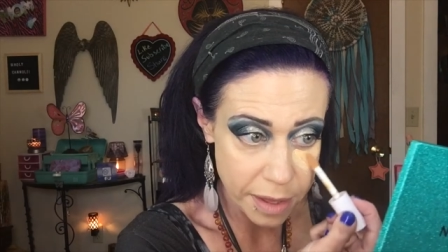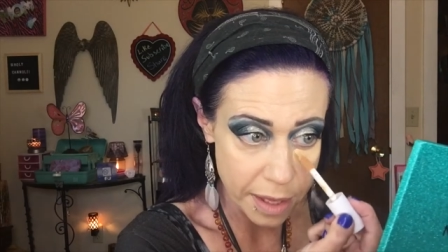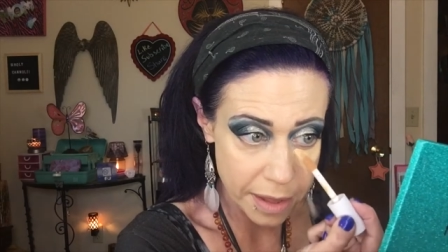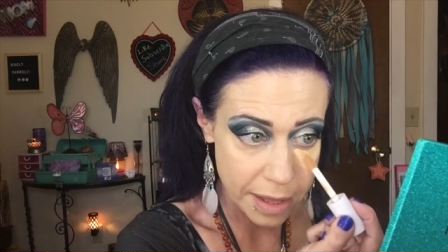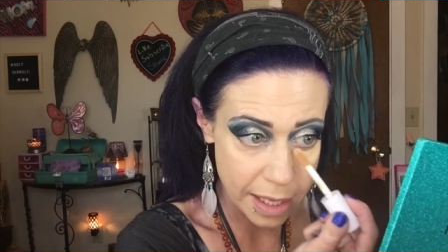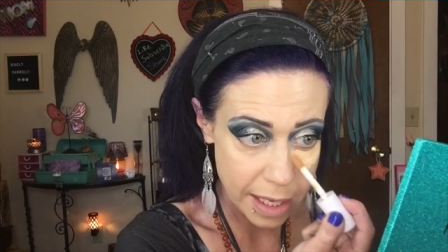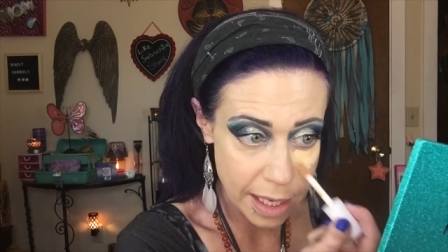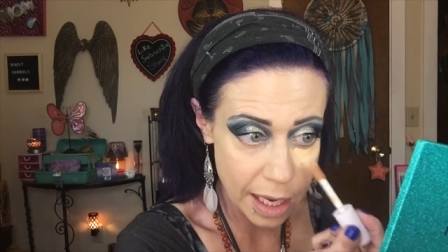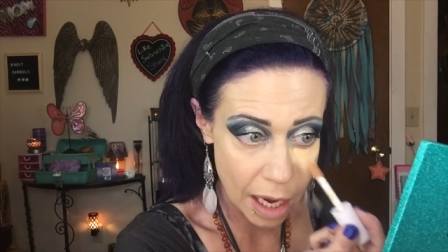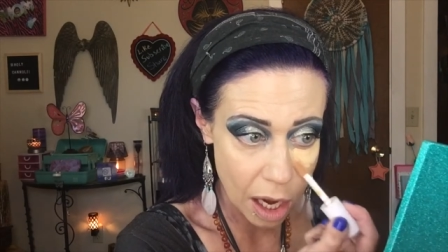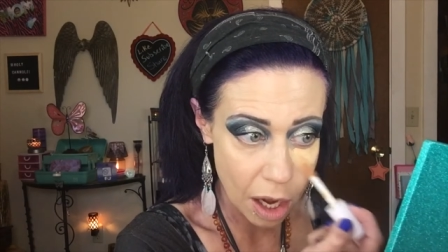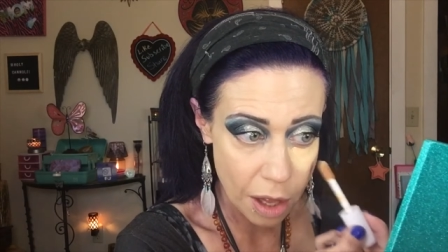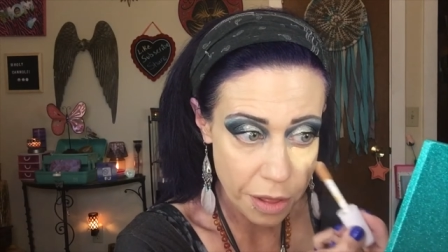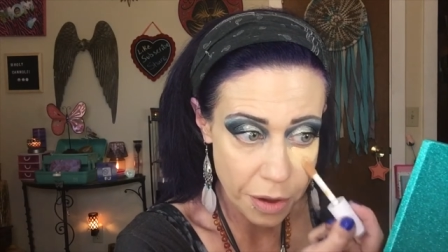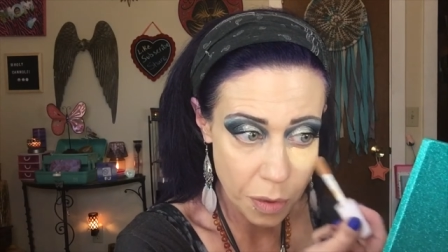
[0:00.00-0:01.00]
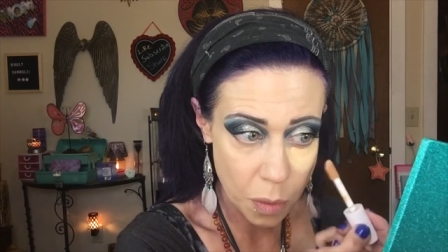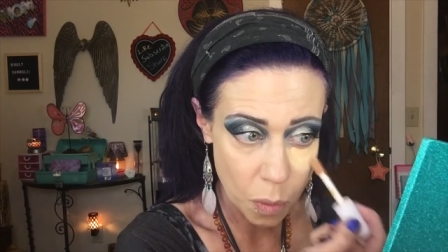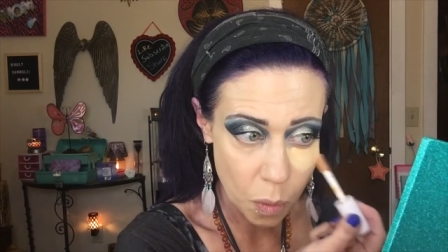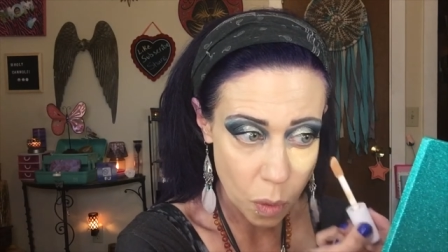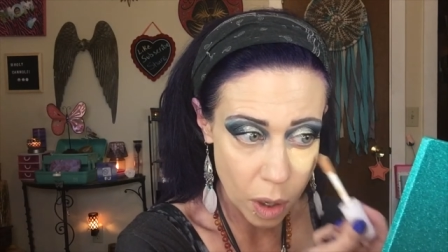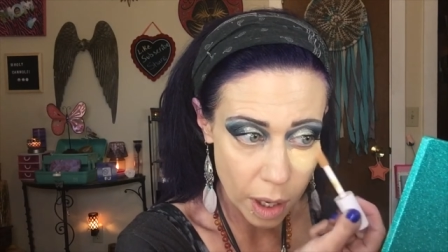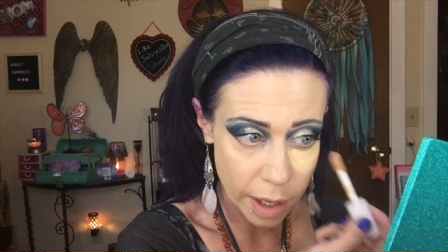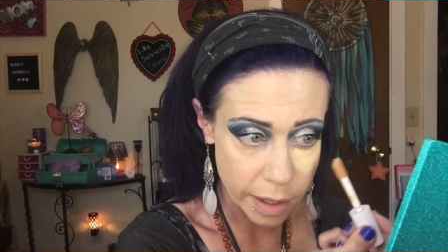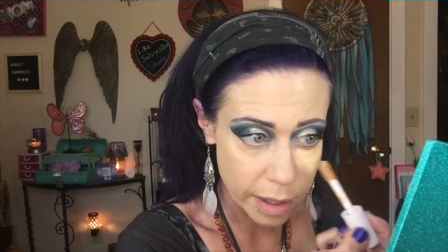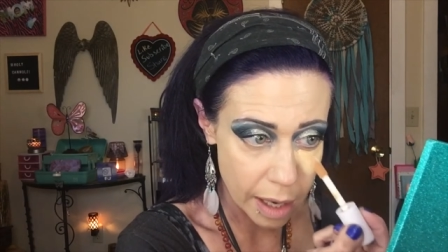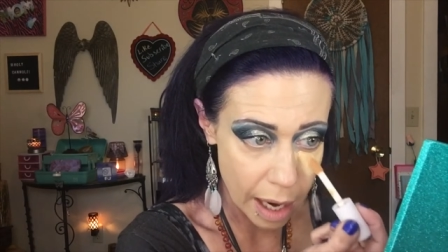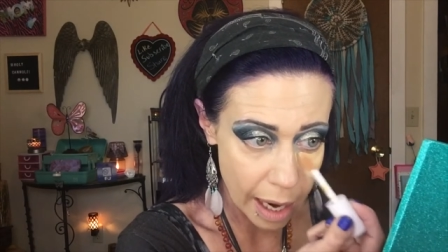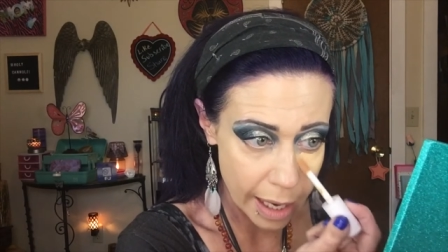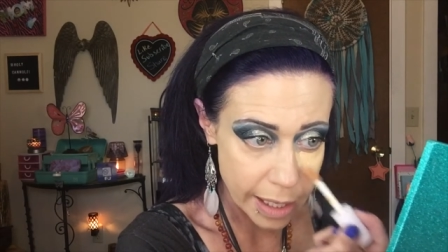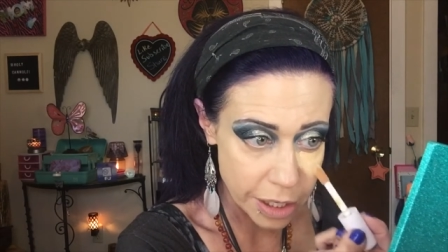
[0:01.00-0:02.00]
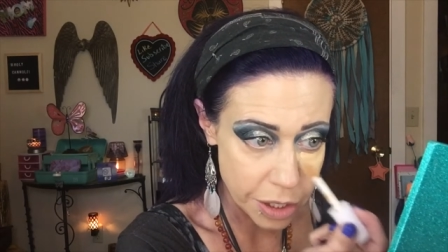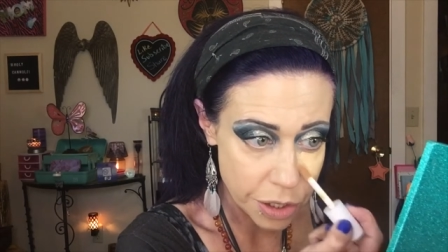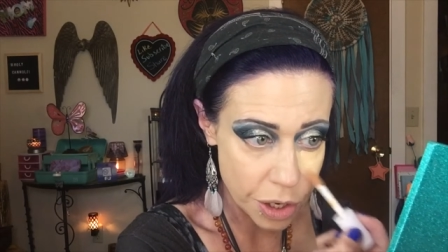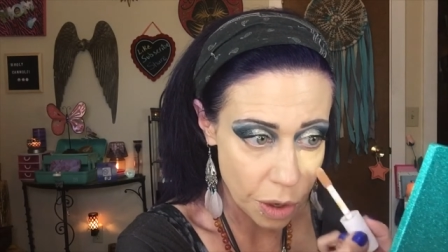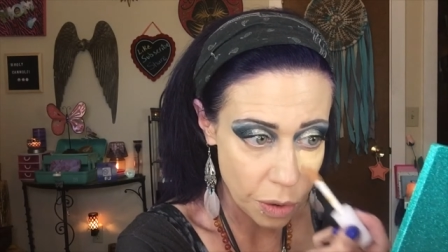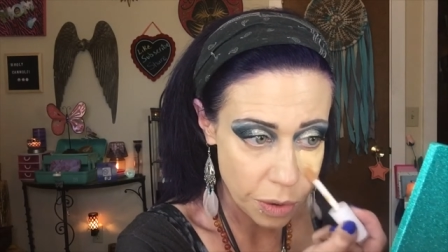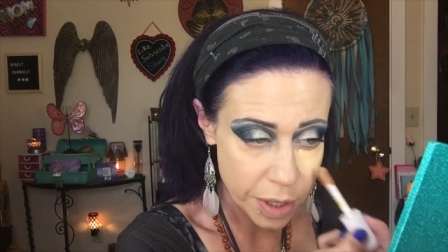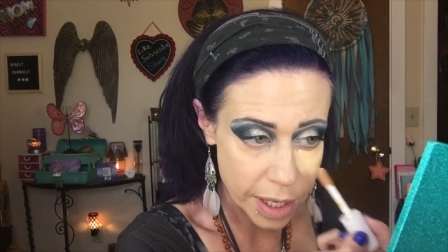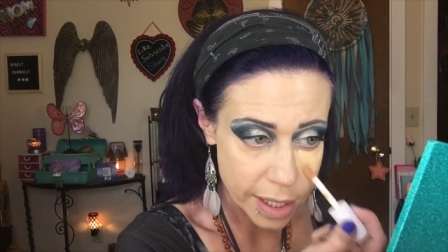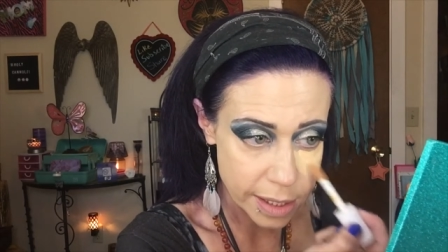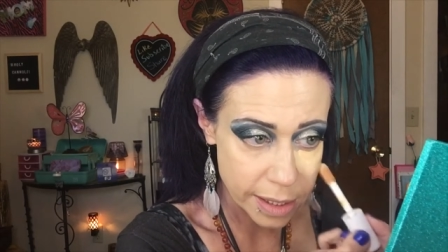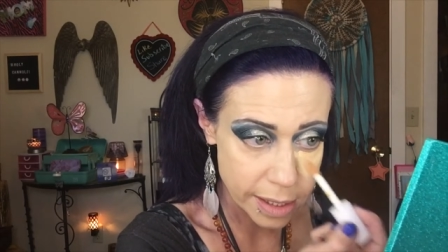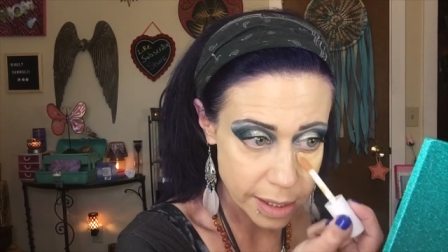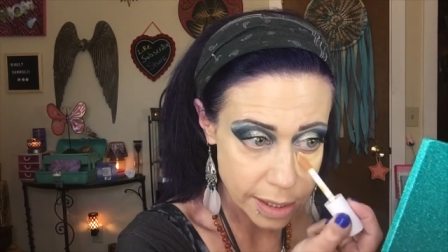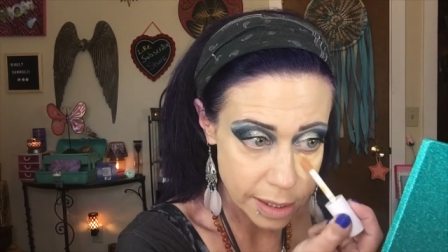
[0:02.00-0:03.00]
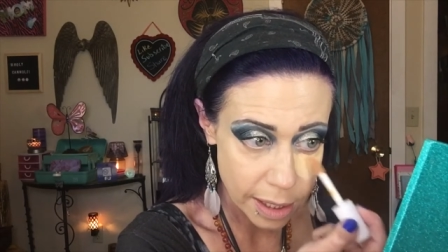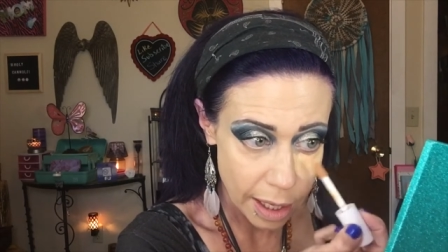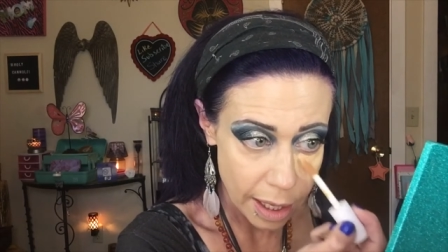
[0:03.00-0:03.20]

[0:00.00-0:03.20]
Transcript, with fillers: the other one I noticed